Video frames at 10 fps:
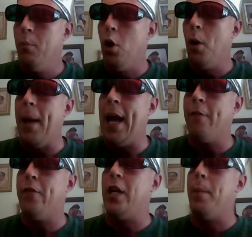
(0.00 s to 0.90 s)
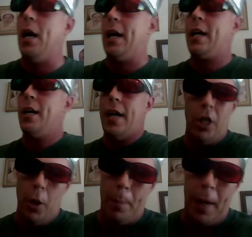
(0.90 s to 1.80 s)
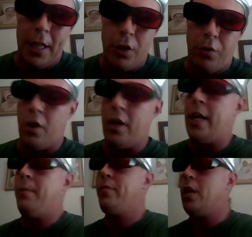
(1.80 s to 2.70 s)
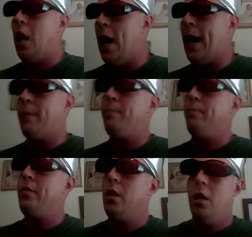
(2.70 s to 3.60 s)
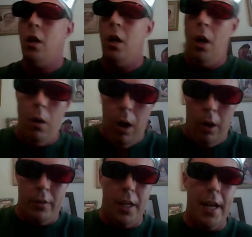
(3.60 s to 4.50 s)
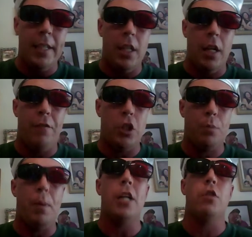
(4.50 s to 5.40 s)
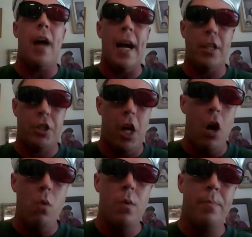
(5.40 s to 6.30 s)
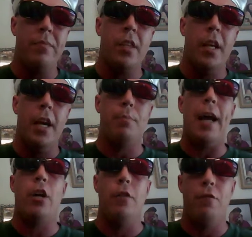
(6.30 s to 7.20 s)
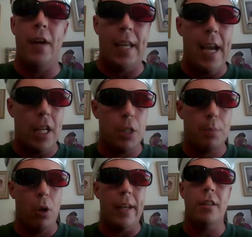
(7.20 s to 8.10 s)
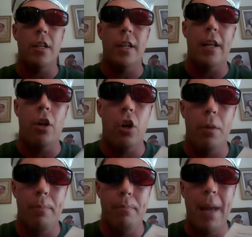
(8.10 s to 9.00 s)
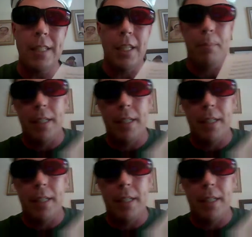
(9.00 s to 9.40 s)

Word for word: More bang for your buck, and your buck is free. Alright, today's unofficial sponsor by our show is my good friend Candice Bullington and her amazing